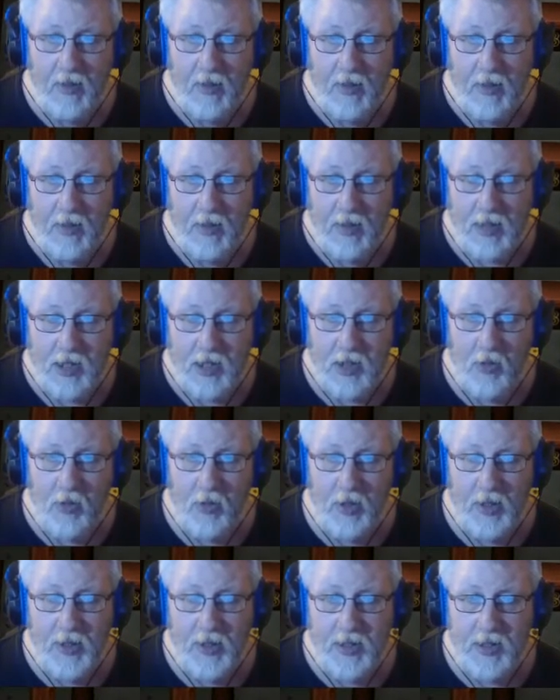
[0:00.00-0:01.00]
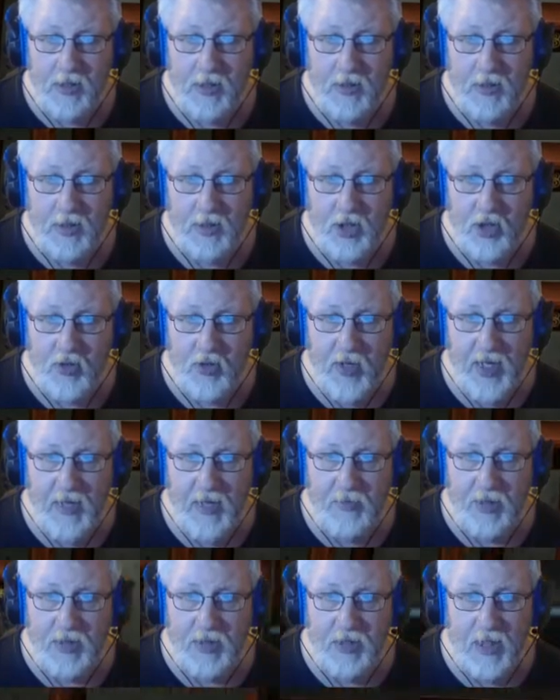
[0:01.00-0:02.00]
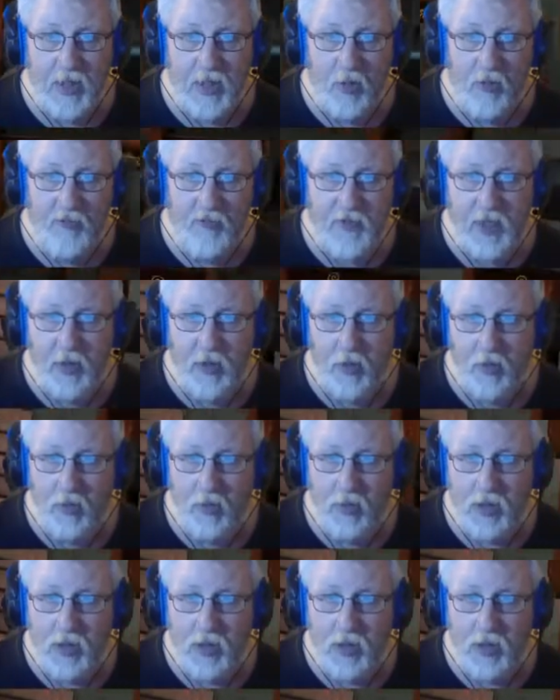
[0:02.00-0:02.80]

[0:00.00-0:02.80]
solids or stripes, then off you go.